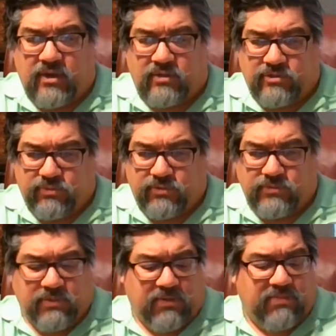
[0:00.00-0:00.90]
on this one
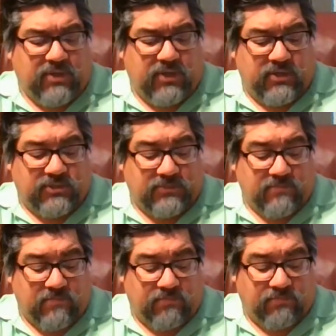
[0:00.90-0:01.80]
simply because
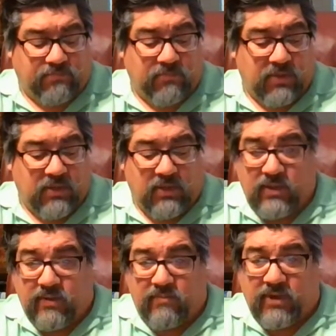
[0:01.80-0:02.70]

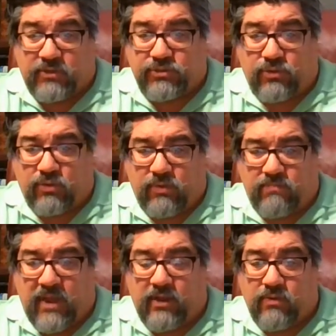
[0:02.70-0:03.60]
I'm not sure what
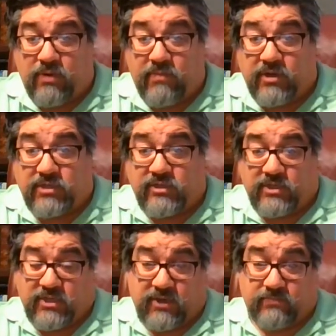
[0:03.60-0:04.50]
mango in a beer is going to
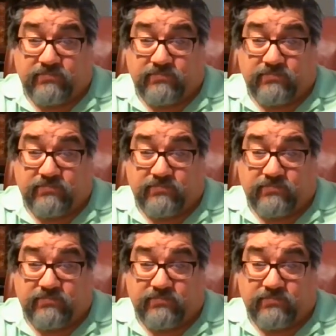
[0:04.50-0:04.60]
taste like.